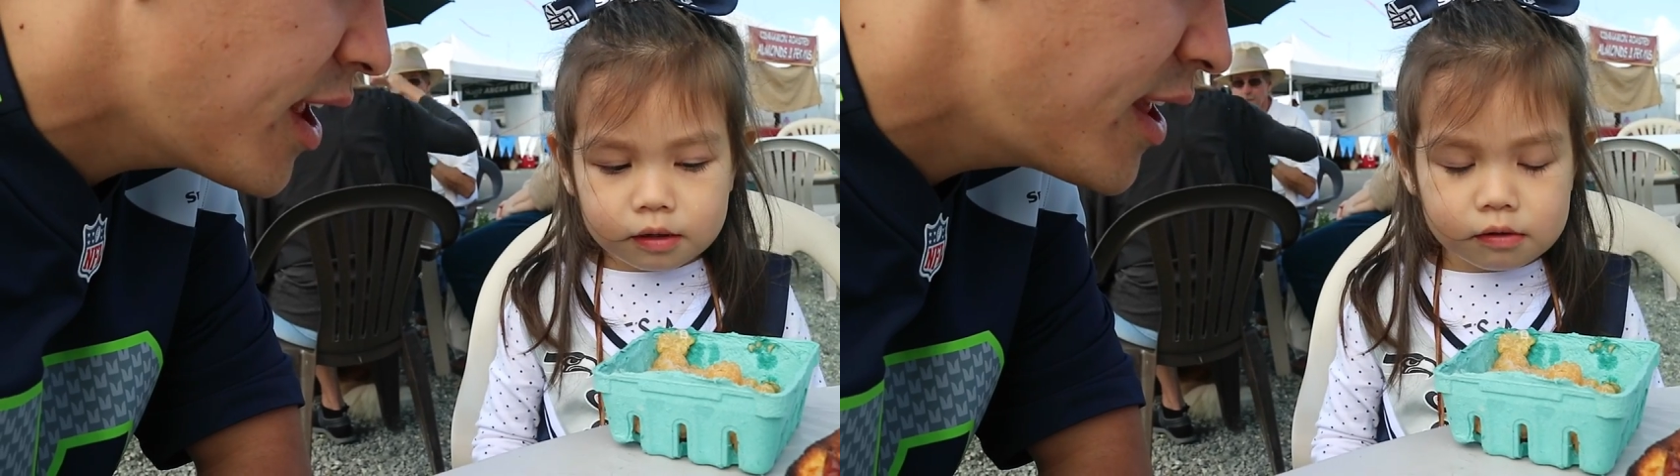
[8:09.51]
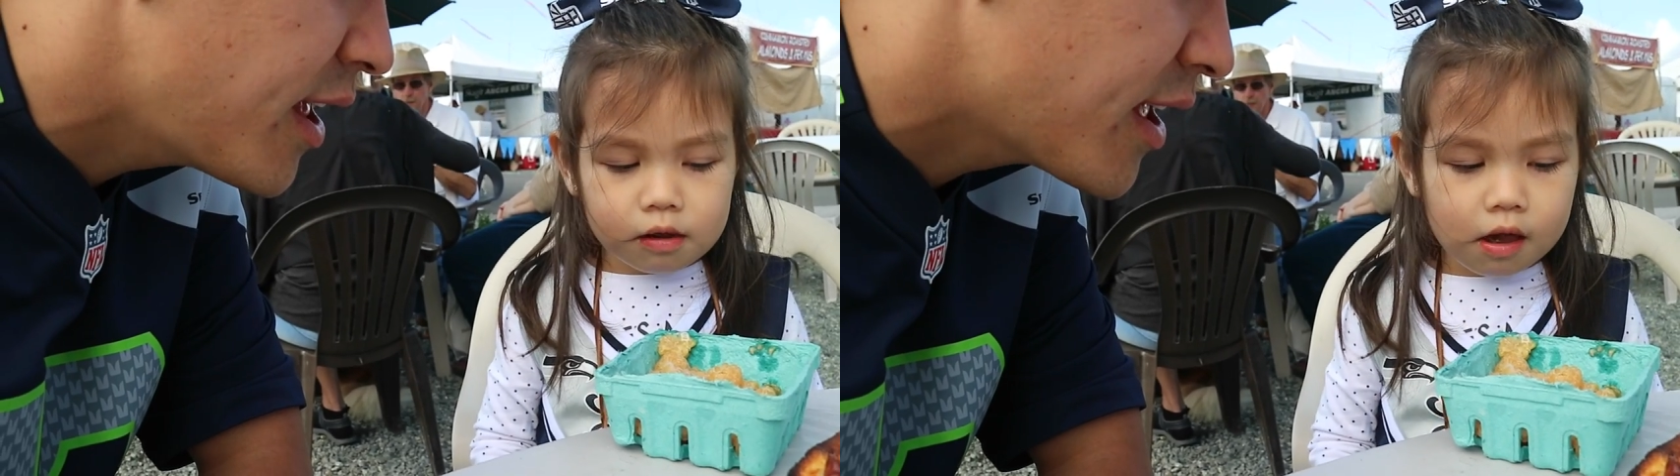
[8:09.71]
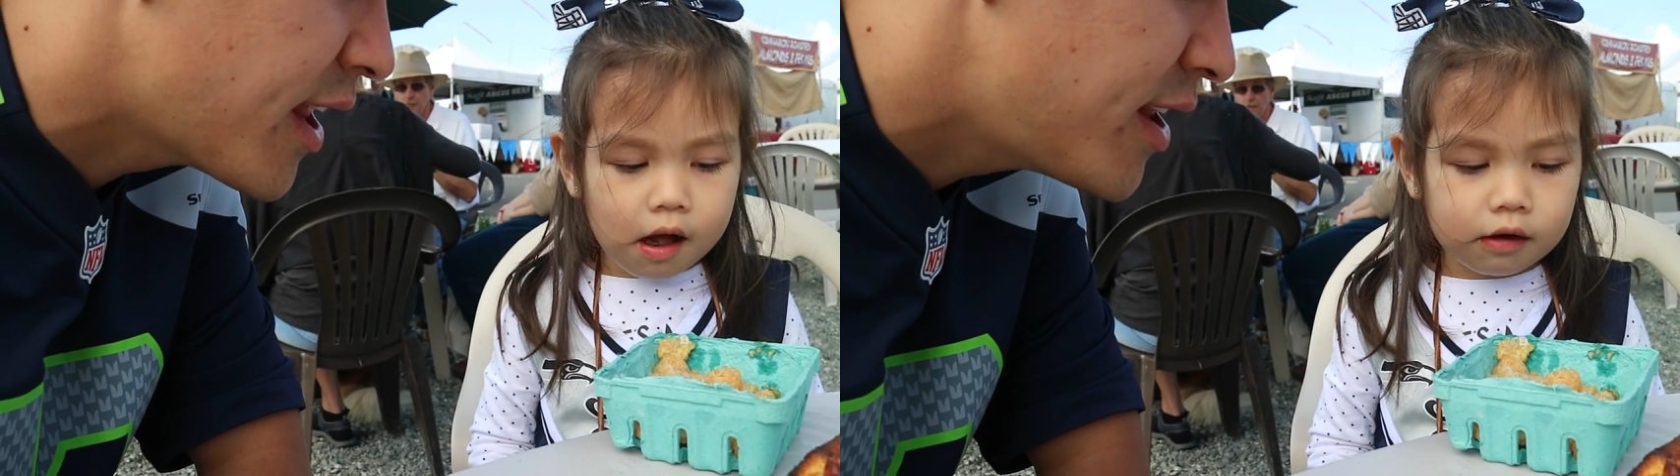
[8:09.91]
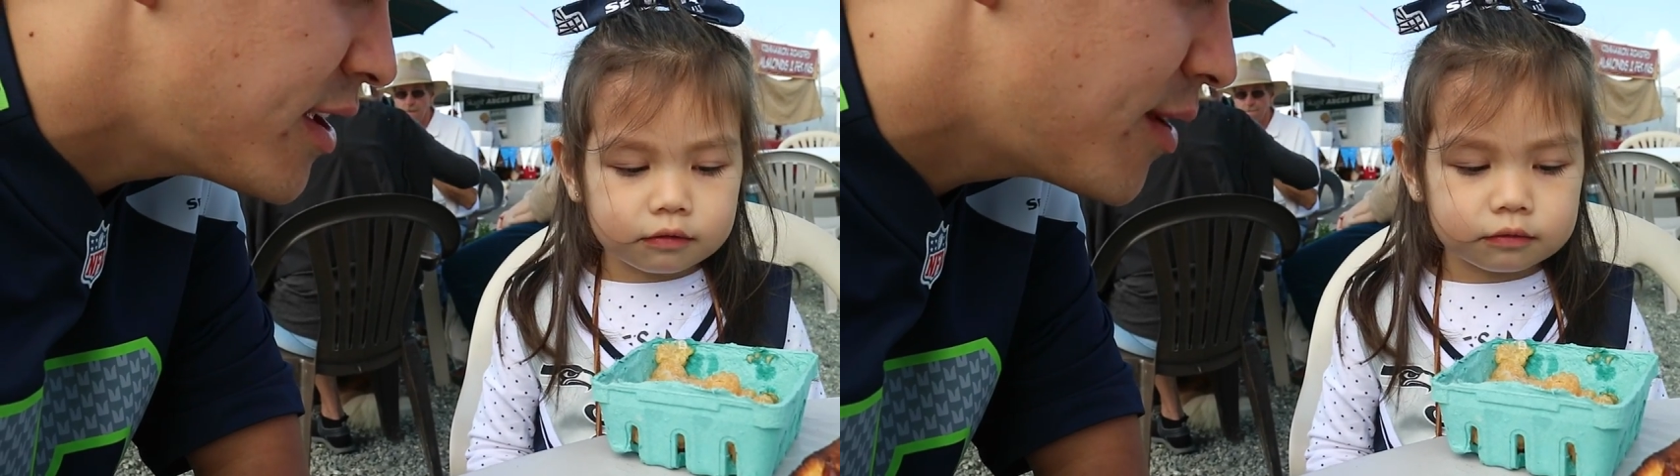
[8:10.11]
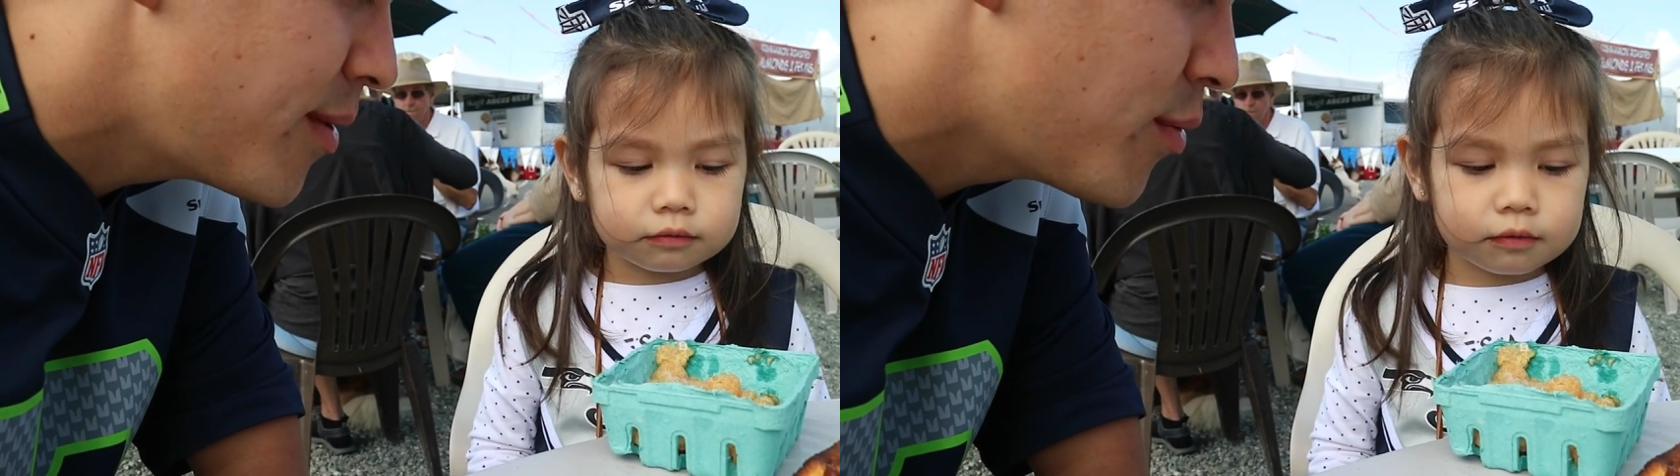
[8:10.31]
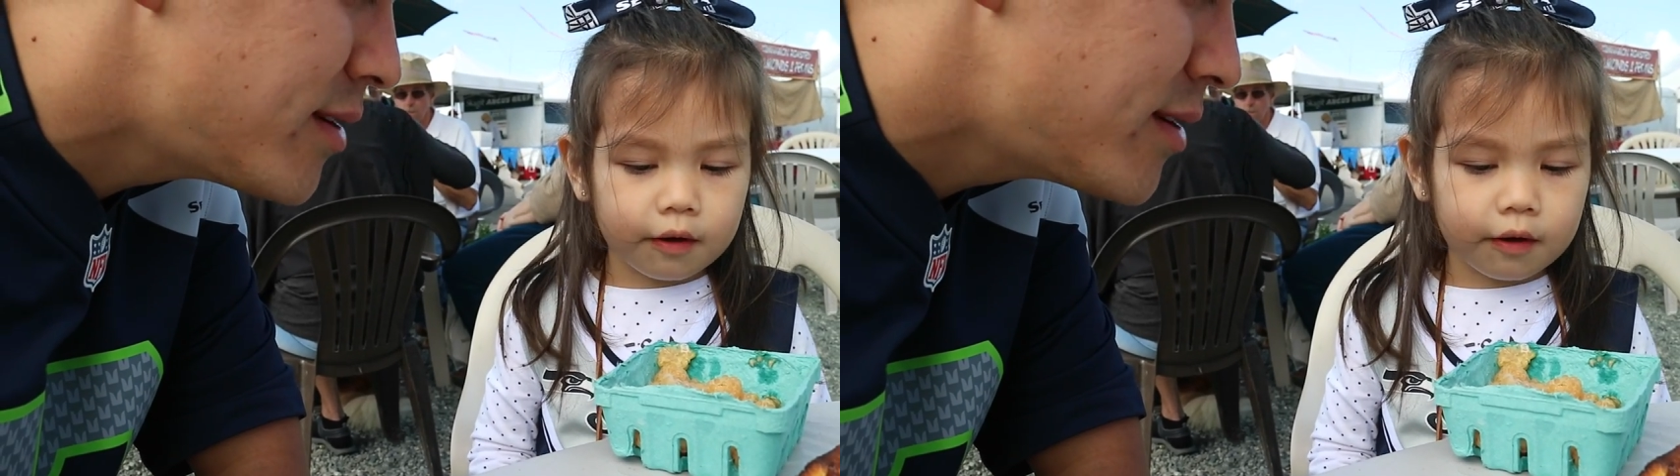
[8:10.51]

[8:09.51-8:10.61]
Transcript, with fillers: Can you, can you give me